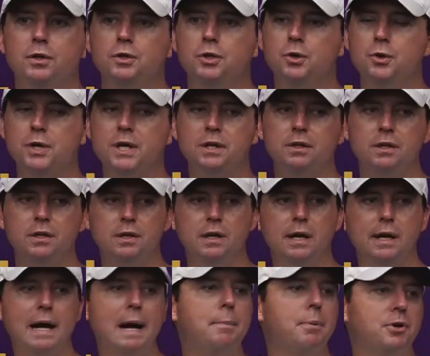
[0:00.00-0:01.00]
you get
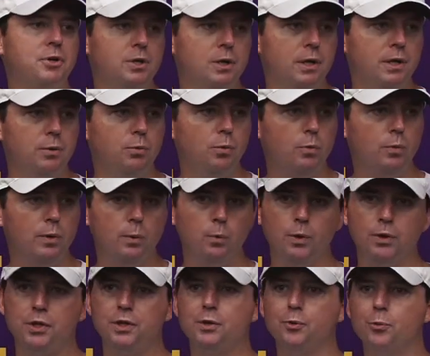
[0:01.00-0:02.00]
an opportunity
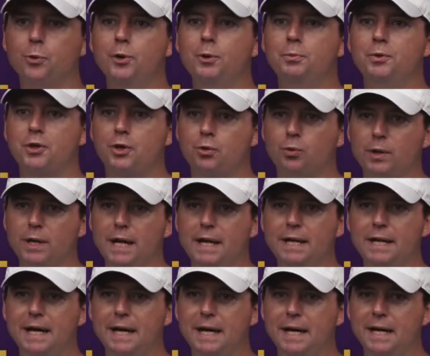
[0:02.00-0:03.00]
within the room to
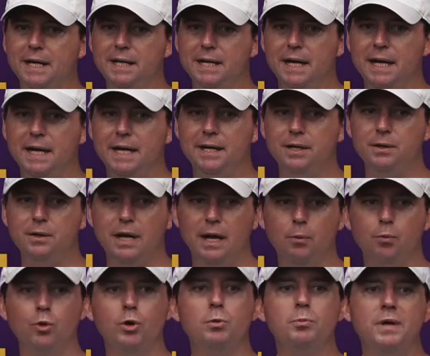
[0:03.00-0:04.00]
create a
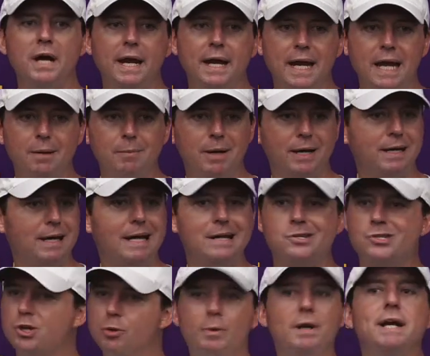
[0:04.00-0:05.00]
room dynamic, and
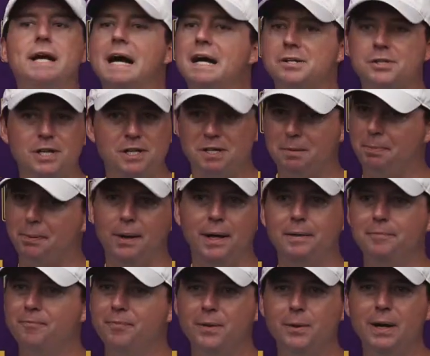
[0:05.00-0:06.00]
so many guys get to play,
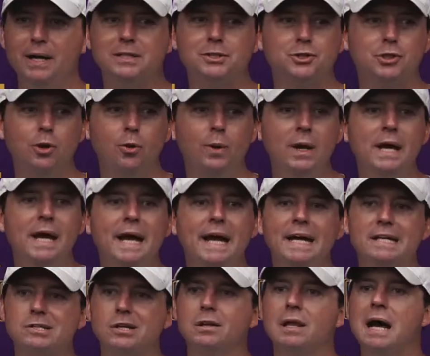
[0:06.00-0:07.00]
right? So
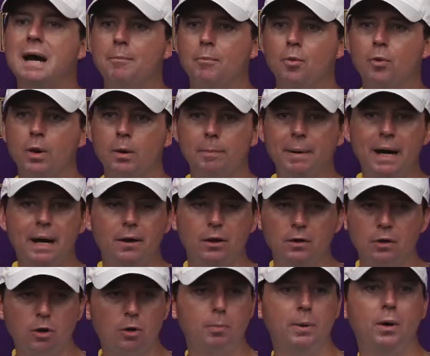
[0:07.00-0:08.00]
it's a lot more about a
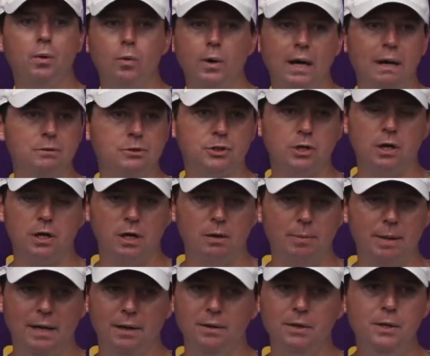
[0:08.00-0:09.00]
little bit of what I was talking
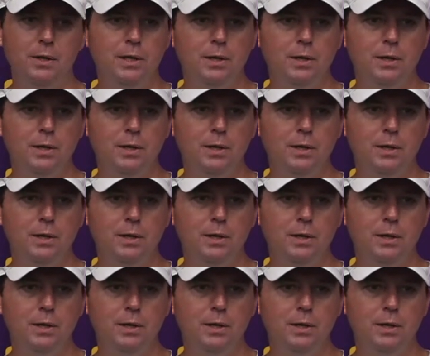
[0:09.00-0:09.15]
about